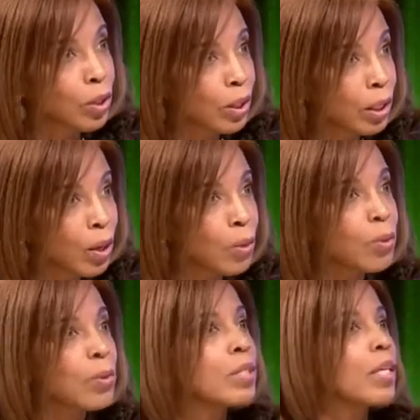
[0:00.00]
your
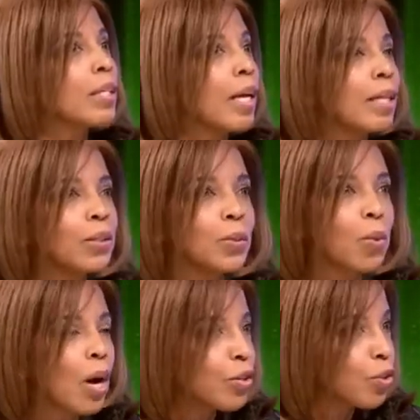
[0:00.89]
clothes and you
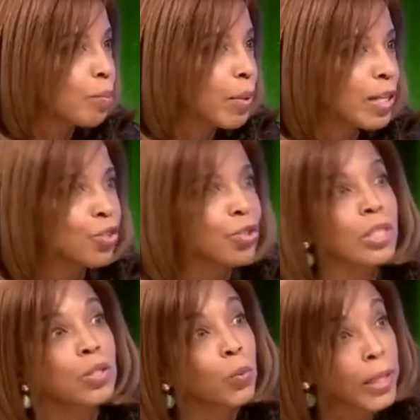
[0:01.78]
wash your bed
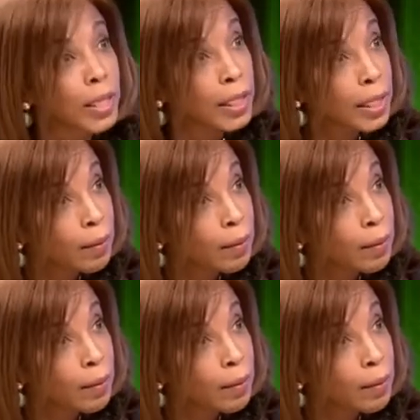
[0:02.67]
sheets weekly.